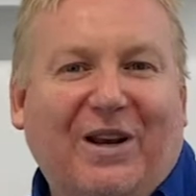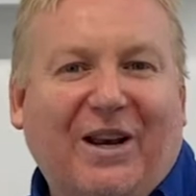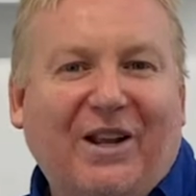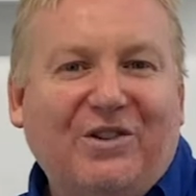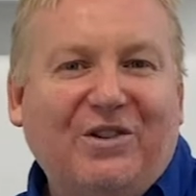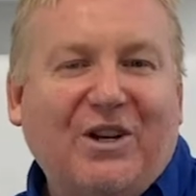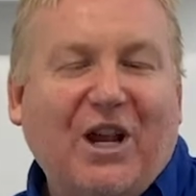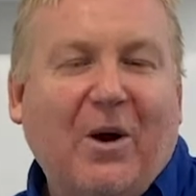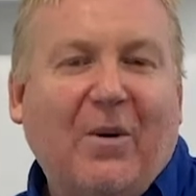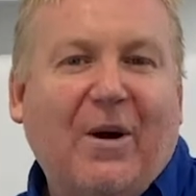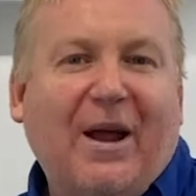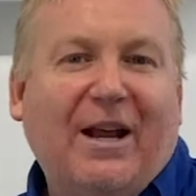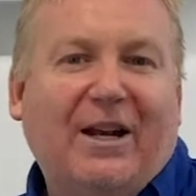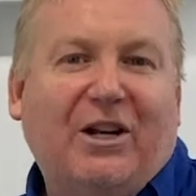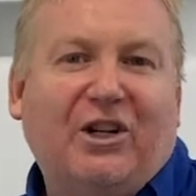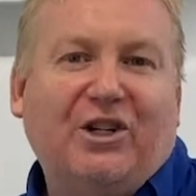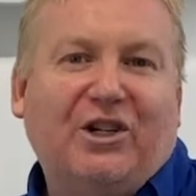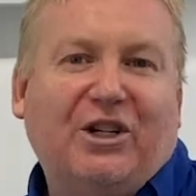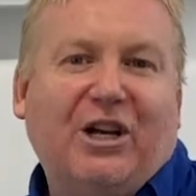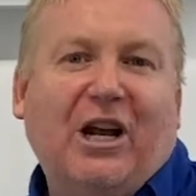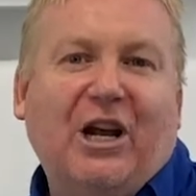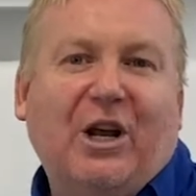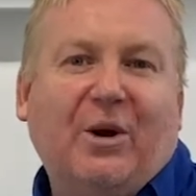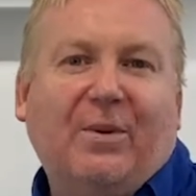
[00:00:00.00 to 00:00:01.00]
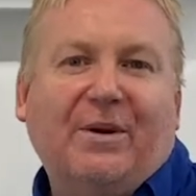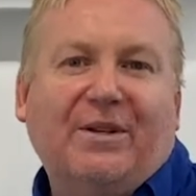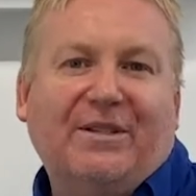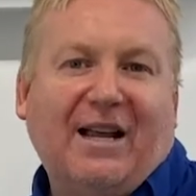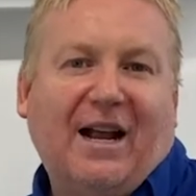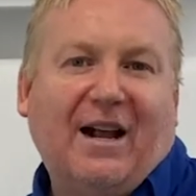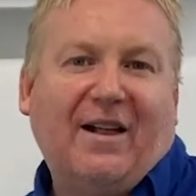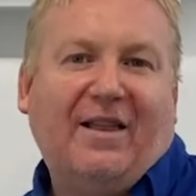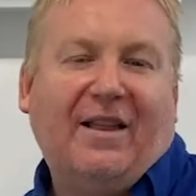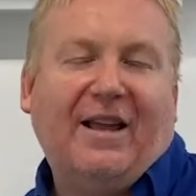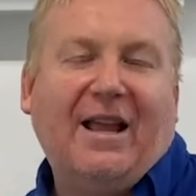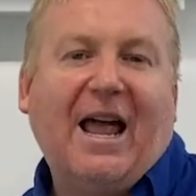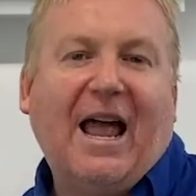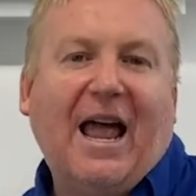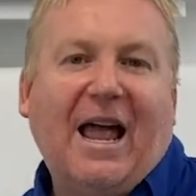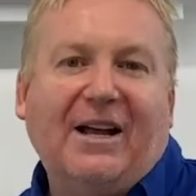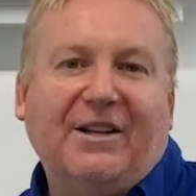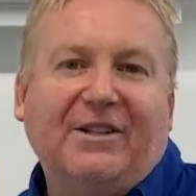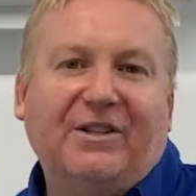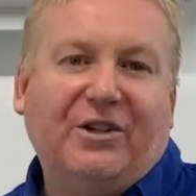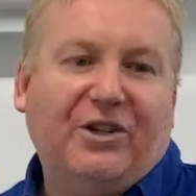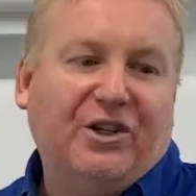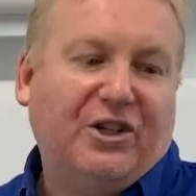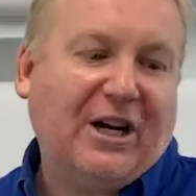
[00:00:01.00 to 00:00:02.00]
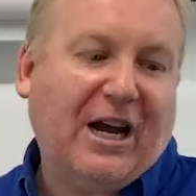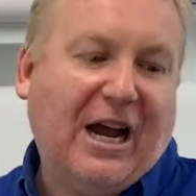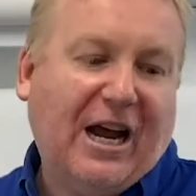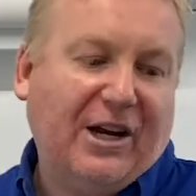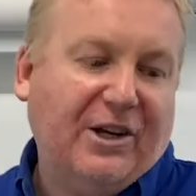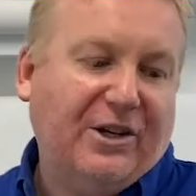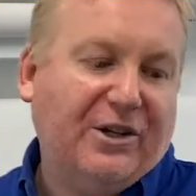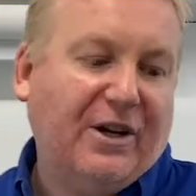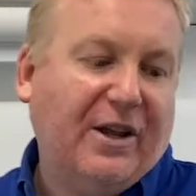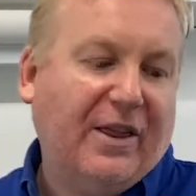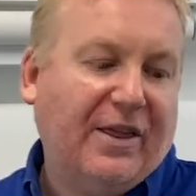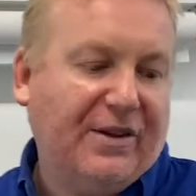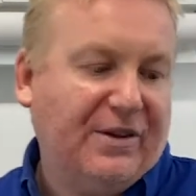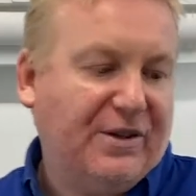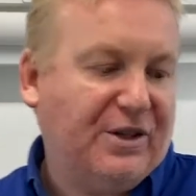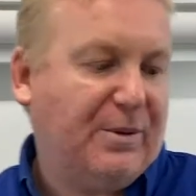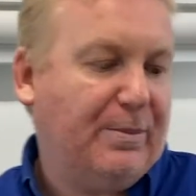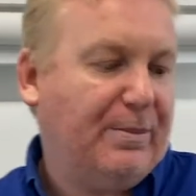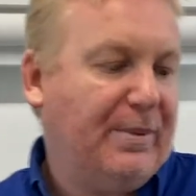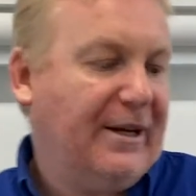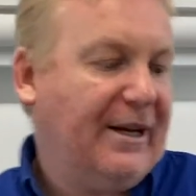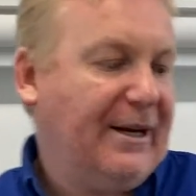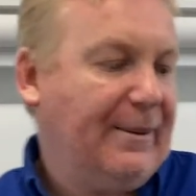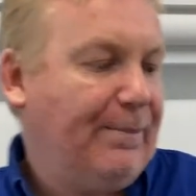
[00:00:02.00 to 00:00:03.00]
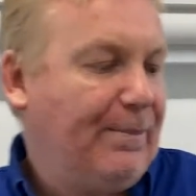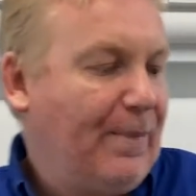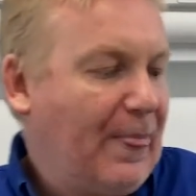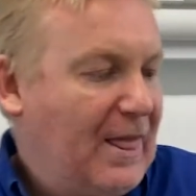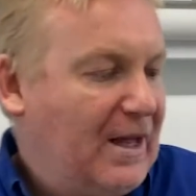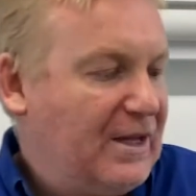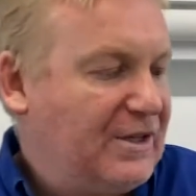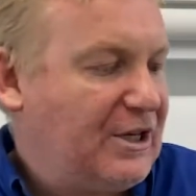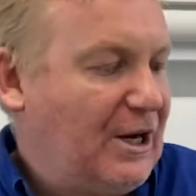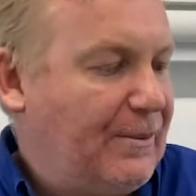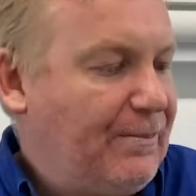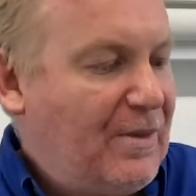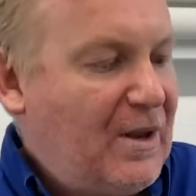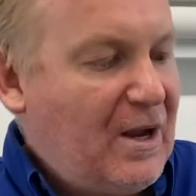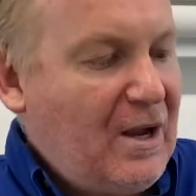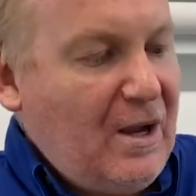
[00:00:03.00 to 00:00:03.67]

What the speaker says: let's go ahead and show you exactly how to change the speed. So